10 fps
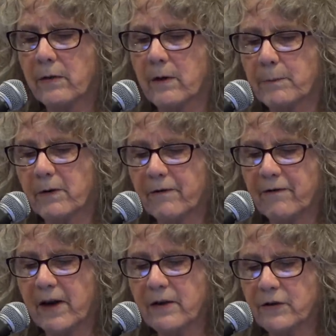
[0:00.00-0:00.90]
the
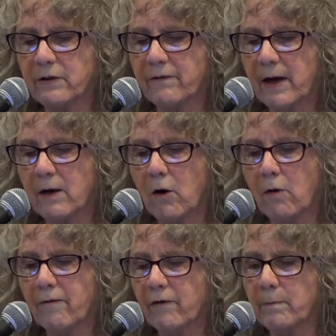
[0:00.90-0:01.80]
pervasive and
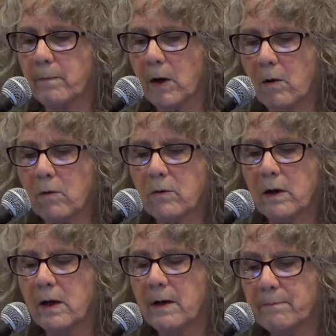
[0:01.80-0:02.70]
overblown